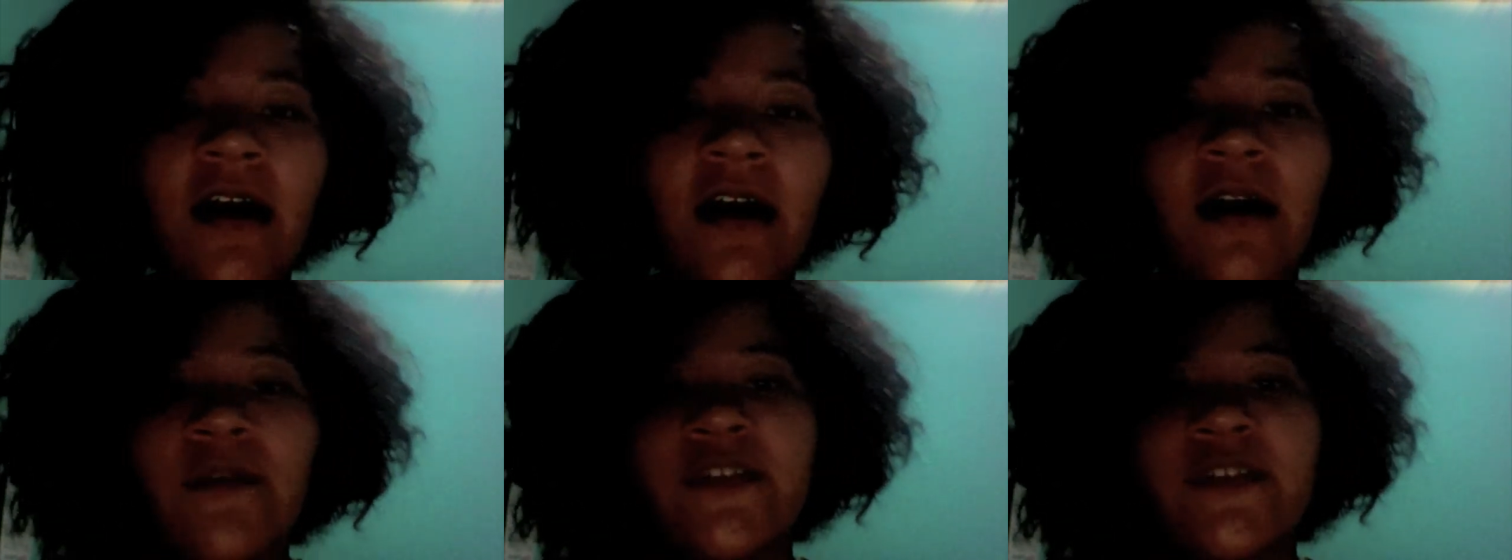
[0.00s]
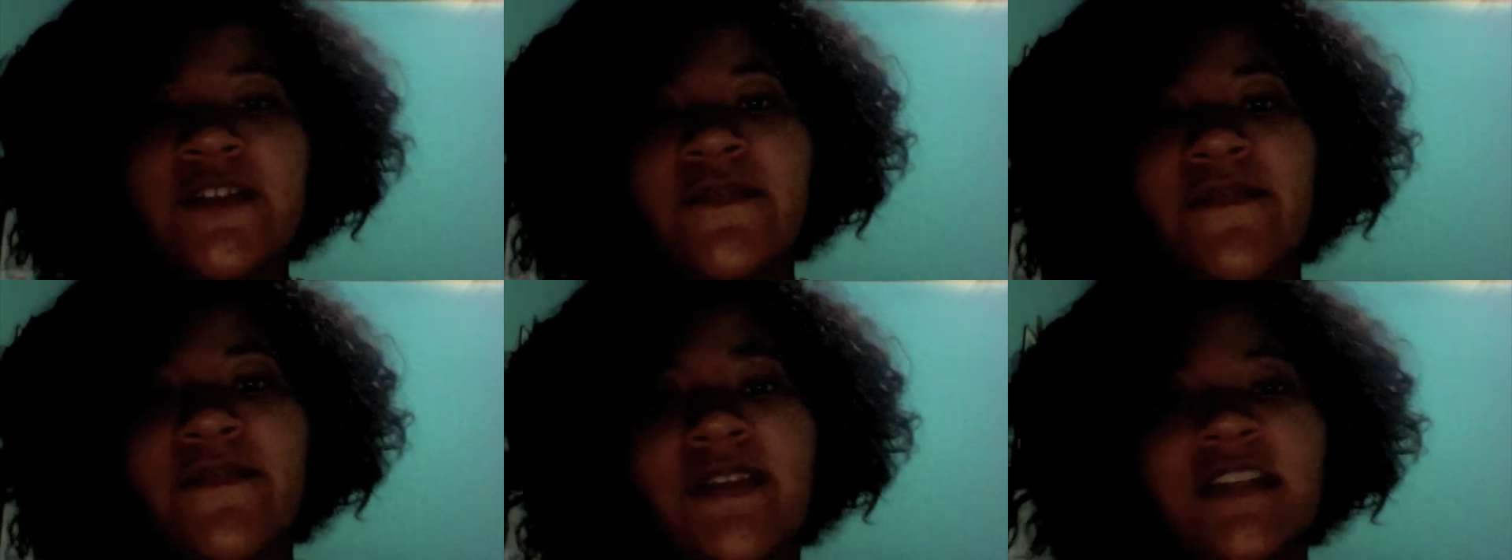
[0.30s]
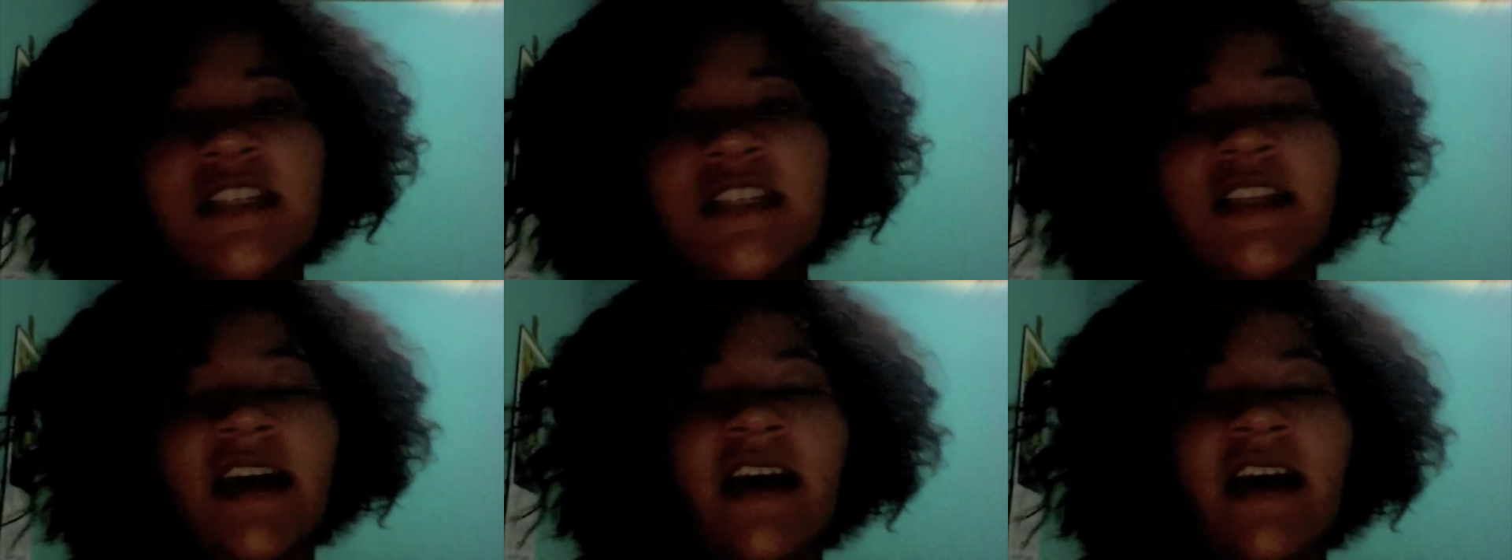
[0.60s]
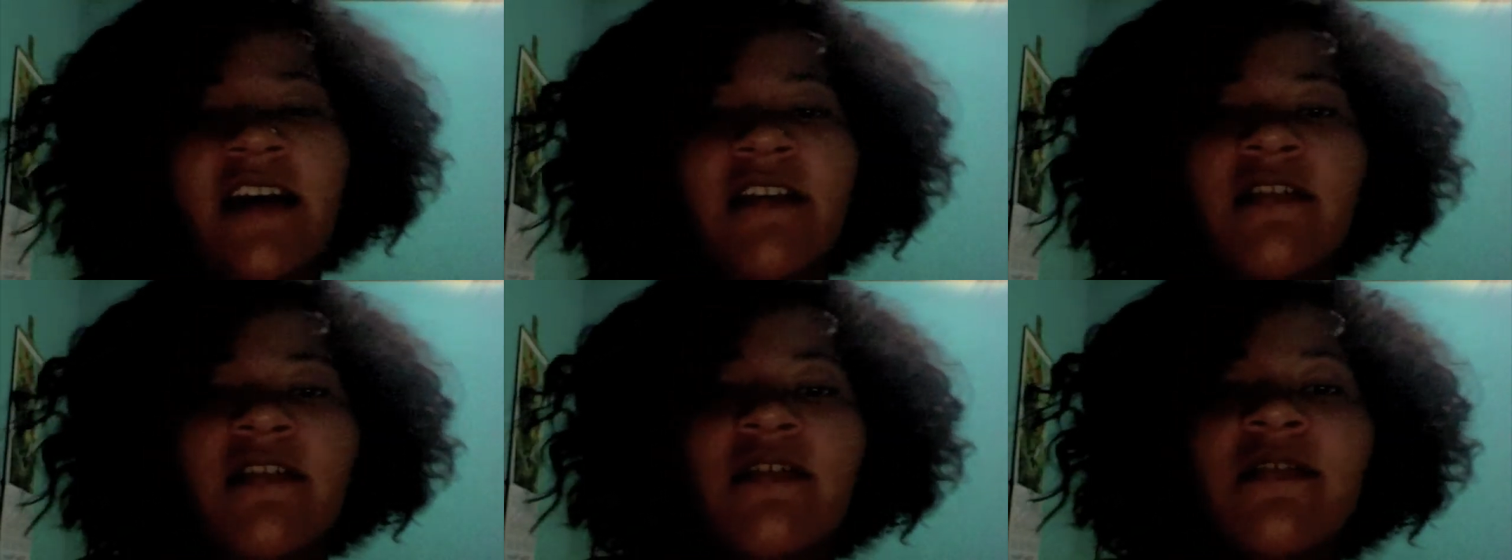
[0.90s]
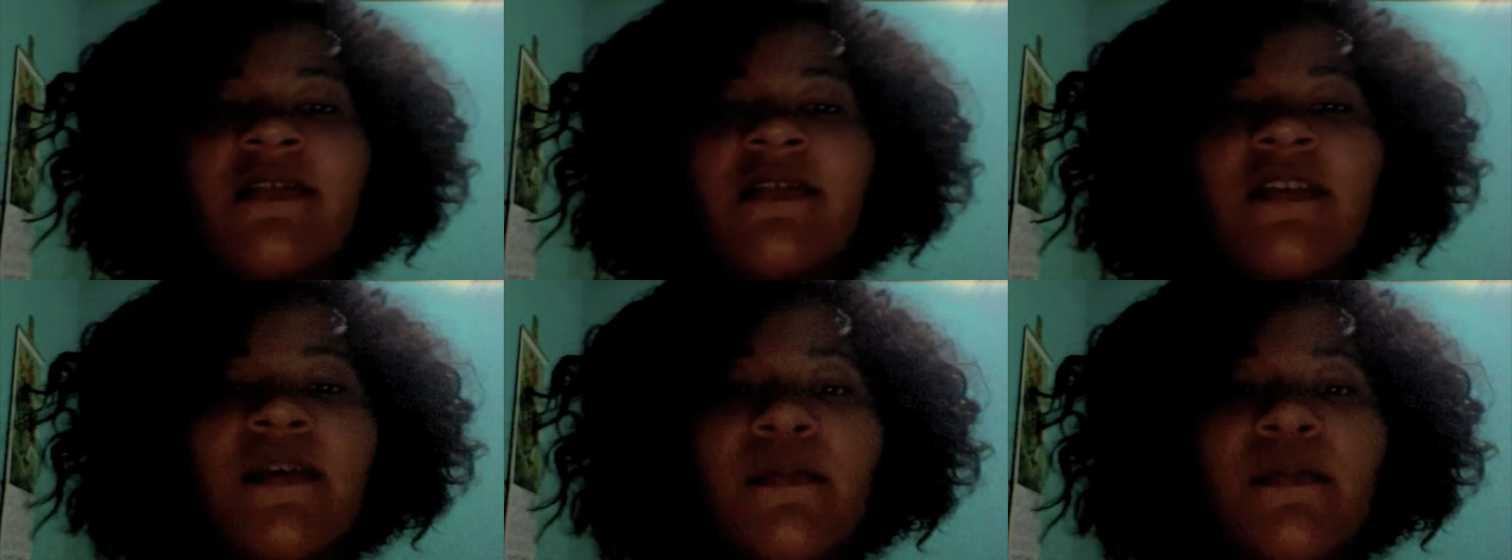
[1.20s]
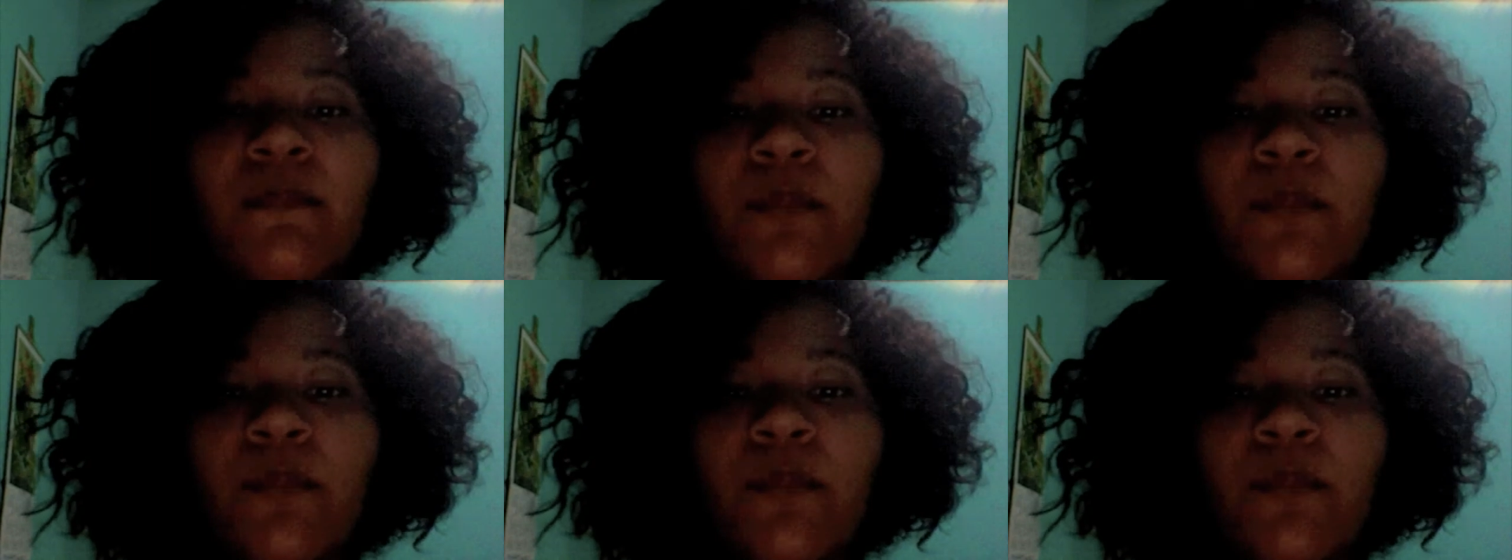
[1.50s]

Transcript: which in French that is